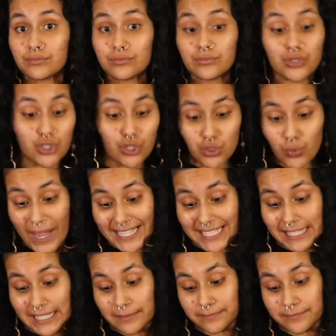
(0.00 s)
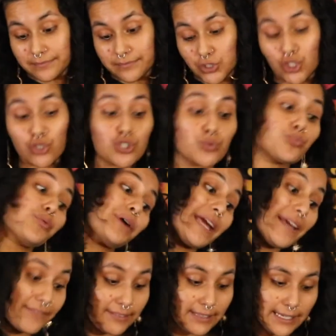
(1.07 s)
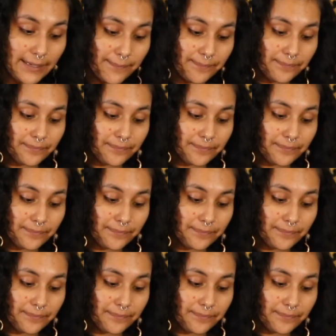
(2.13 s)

Choose wisely, choose bravely.